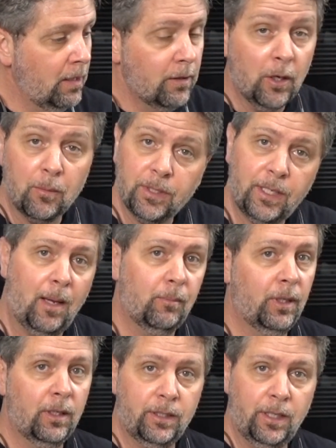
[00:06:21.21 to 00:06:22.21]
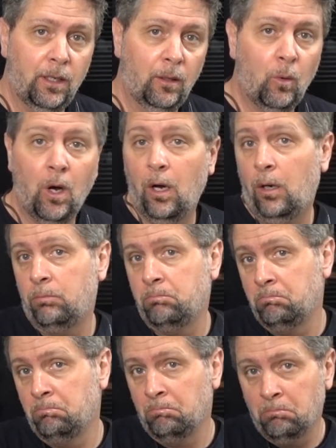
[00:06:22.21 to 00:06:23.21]
Thermostat plugs into the wall.
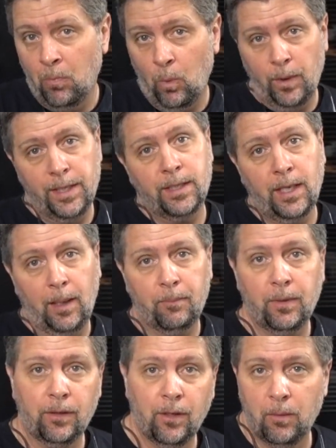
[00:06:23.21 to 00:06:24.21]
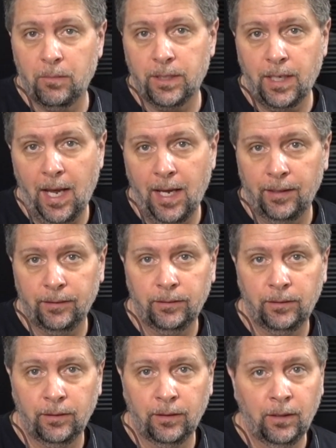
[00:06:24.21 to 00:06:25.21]
We set up the thermostat.
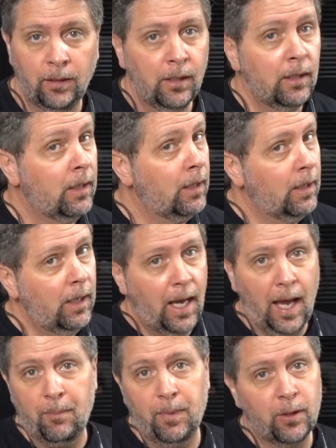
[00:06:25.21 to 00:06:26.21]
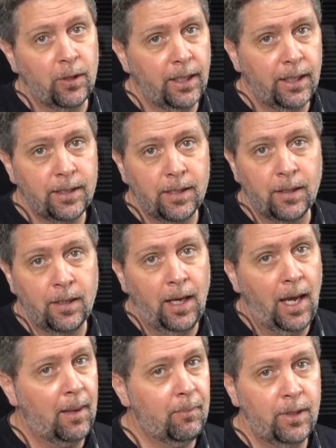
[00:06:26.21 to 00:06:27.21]
Happy crickets,
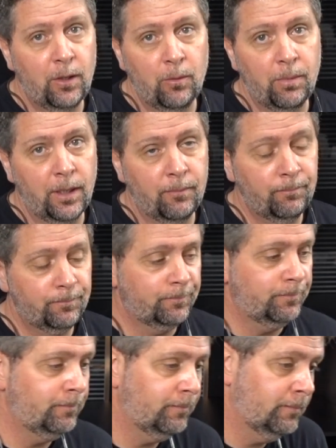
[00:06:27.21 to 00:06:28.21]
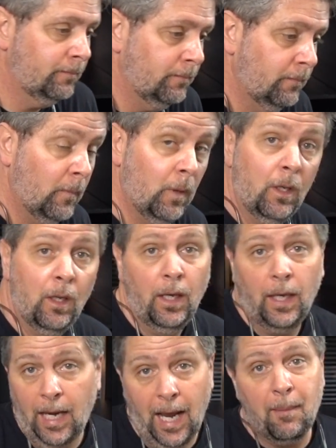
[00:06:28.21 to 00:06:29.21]
happy dubia,
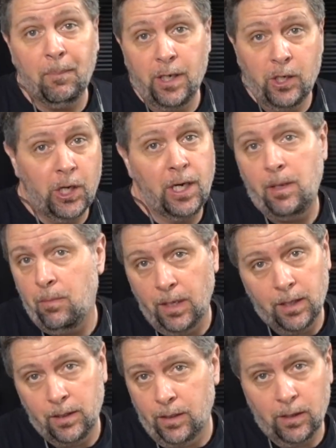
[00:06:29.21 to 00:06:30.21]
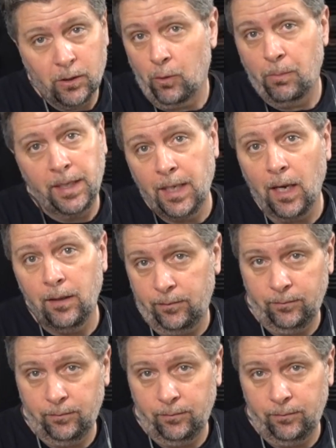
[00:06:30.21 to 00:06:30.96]
and happy G, because this will be done.